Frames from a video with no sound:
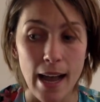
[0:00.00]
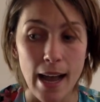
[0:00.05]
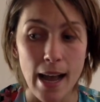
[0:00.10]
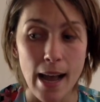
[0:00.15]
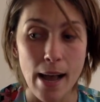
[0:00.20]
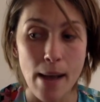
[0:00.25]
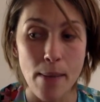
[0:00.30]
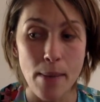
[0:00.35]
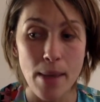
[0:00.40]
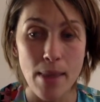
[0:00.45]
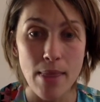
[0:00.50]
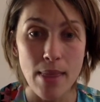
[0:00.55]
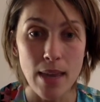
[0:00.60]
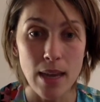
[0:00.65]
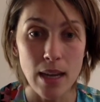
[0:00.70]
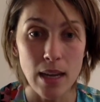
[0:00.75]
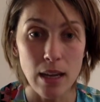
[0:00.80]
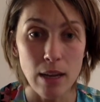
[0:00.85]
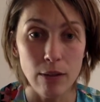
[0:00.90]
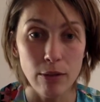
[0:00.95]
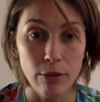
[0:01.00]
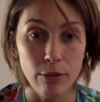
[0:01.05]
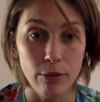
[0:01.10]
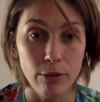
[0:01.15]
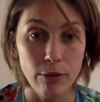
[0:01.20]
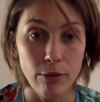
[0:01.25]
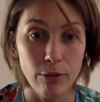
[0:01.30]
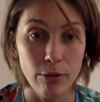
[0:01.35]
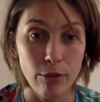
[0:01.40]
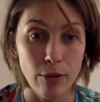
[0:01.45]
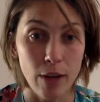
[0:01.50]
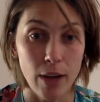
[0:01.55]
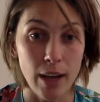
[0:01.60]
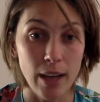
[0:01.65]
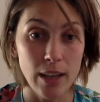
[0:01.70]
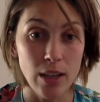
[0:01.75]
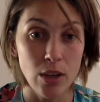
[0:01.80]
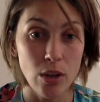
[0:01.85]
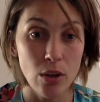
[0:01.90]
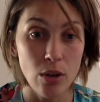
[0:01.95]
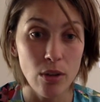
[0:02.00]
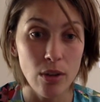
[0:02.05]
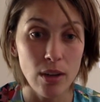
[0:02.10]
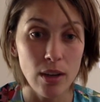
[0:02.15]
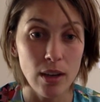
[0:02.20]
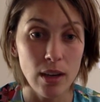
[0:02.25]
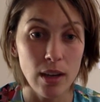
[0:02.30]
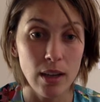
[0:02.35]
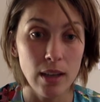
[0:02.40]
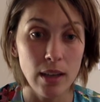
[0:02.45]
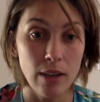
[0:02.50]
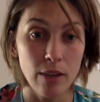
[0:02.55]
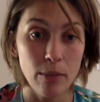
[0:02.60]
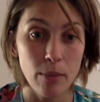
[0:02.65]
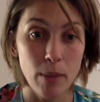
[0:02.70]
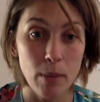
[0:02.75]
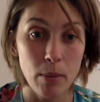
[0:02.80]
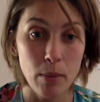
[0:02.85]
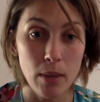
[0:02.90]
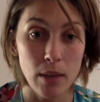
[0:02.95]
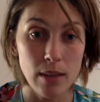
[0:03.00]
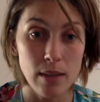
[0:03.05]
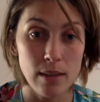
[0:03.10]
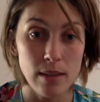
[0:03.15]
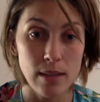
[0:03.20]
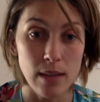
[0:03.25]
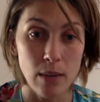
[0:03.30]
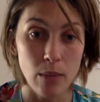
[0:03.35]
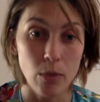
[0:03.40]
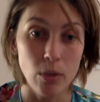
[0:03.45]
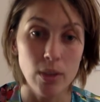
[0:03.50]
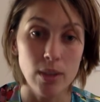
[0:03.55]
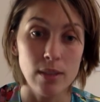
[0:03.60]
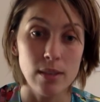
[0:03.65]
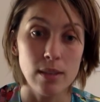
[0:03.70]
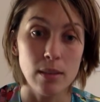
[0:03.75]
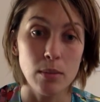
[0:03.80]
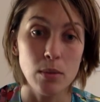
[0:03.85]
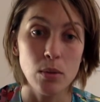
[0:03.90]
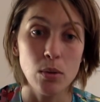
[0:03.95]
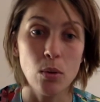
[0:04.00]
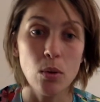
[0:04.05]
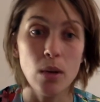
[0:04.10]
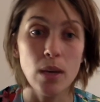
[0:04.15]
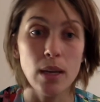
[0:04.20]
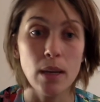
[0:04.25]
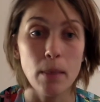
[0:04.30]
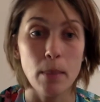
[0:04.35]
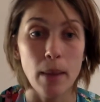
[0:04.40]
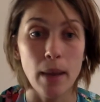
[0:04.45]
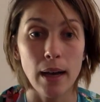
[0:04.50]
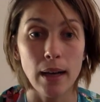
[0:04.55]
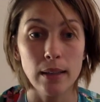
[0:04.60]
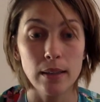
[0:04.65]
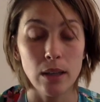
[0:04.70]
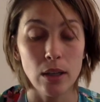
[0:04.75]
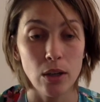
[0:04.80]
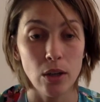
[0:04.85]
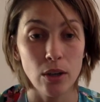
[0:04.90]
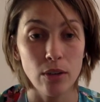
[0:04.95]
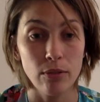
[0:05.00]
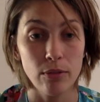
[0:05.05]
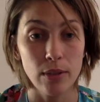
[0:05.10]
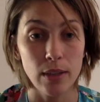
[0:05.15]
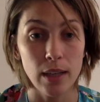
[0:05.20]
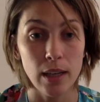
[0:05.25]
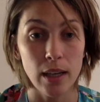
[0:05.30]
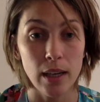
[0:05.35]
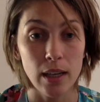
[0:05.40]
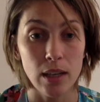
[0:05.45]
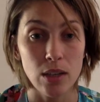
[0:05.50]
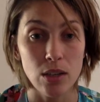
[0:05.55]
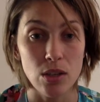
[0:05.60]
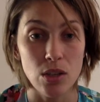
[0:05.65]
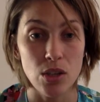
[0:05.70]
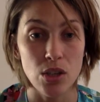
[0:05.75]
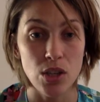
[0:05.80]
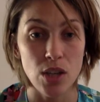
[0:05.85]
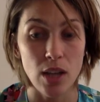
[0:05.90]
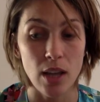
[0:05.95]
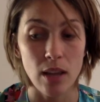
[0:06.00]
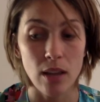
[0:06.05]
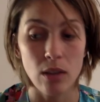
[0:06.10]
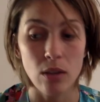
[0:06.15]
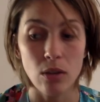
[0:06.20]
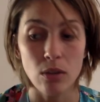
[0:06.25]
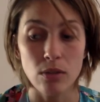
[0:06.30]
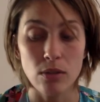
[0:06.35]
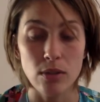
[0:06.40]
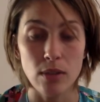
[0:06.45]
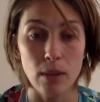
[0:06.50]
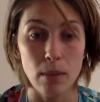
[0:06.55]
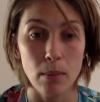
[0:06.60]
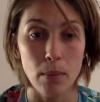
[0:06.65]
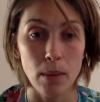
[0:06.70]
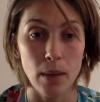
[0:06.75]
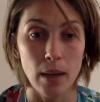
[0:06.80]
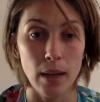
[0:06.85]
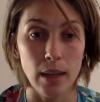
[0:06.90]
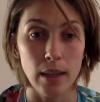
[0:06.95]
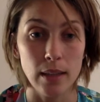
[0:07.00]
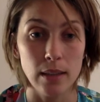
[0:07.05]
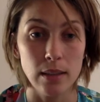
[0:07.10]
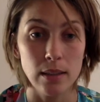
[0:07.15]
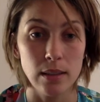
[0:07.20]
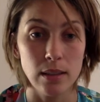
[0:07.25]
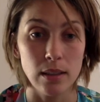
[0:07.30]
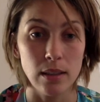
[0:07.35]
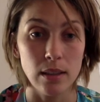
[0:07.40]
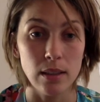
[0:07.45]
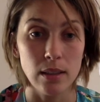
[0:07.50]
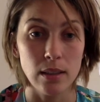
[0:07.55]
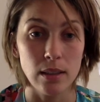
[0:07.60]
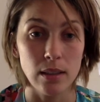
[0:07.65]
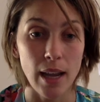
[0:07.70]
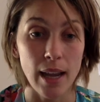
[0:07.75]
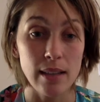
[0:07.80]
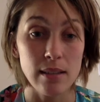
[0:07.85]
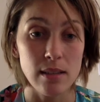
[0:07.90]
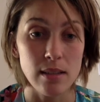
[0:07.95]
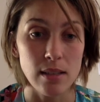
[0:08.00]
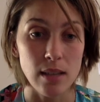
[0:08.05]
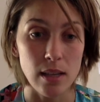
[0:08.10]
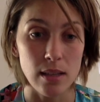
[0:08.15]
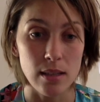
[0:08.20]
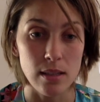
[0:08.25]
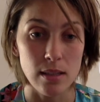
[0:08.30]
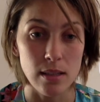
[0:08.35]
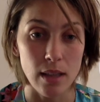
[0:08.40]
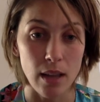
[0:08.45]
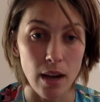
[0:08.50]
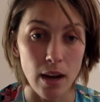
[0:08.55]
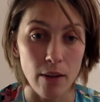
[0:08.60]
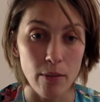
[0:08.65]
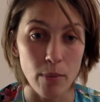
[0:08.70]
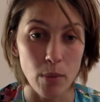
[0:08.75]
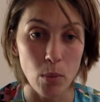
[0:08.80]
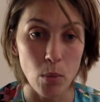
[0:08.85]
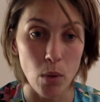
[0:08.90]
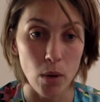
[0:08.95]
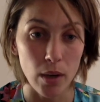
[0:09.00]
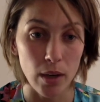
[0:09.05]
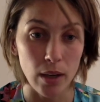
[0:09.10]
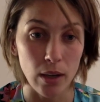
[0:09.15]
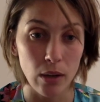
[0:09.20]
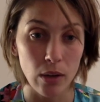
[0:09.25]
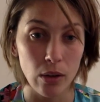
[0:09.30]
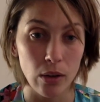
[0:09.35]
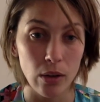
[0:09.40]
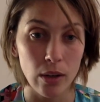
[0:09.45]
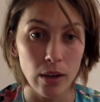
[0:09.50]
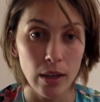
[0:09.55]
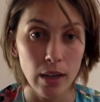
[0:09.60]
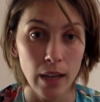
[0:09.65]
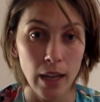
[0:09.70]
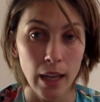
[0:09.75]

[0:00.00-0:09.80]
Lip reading: And then if I know that enough people understand what it is I'm talking about, hopefully I can share the concept behind the exercises that I've been working on,